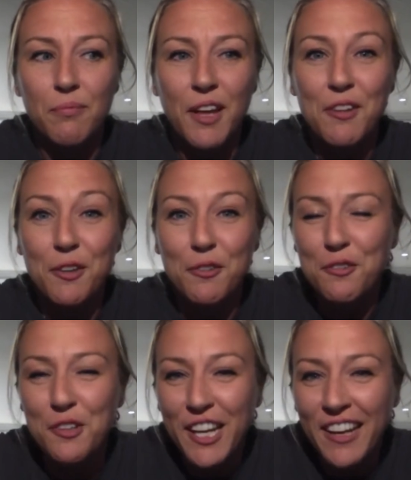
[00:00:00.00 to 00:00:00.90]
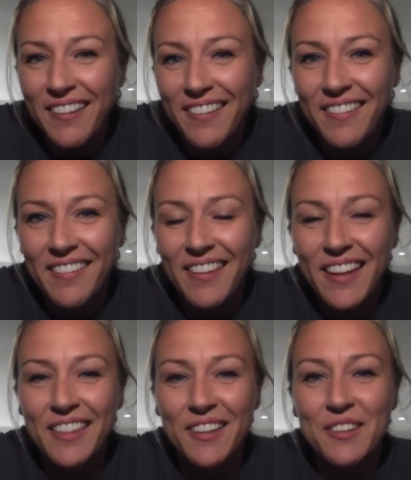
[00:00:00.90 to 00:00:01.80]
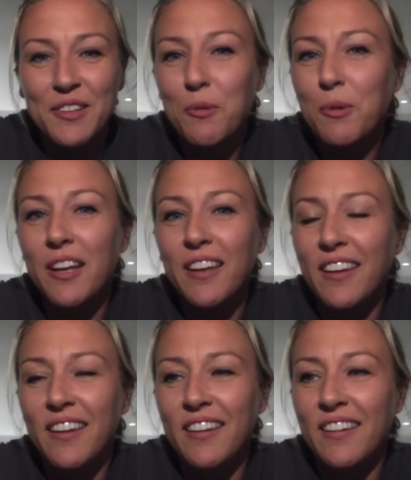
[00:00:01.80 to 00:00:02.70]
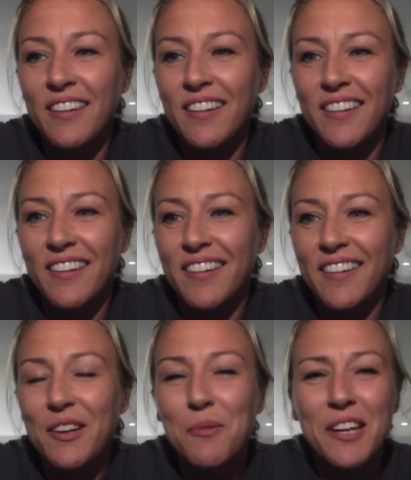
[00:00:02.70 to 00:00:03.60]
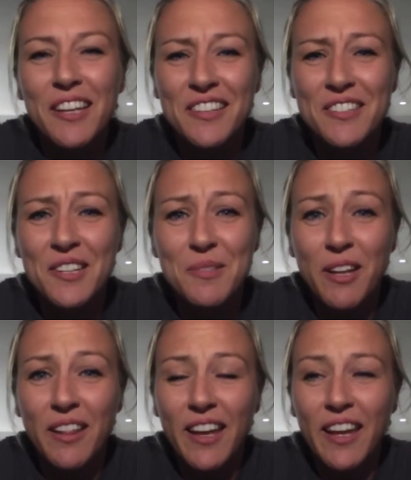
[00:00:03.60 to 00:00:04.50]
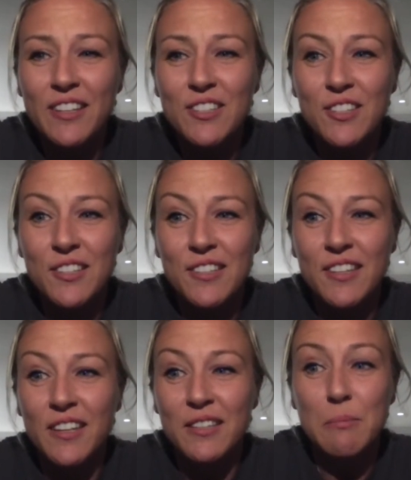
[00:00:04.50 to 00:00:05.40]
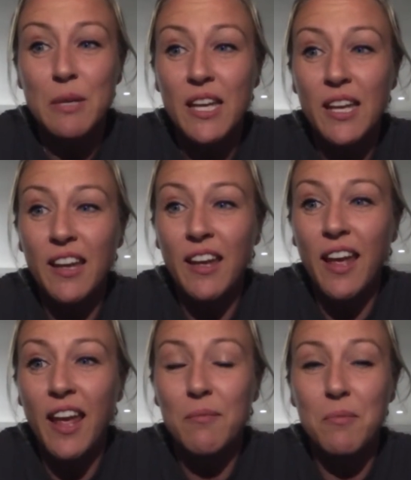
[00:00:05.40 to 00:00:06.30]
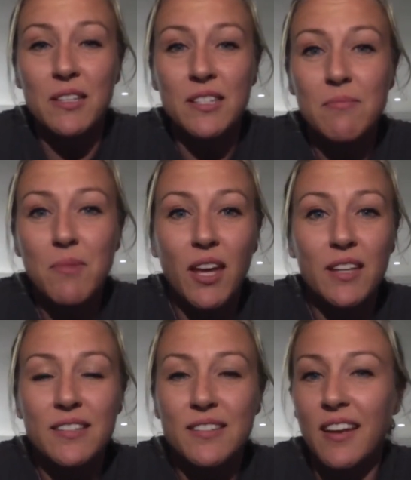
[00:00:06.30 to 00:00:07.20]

I feel free. Like nobody can judge me. Like it's me and my teammates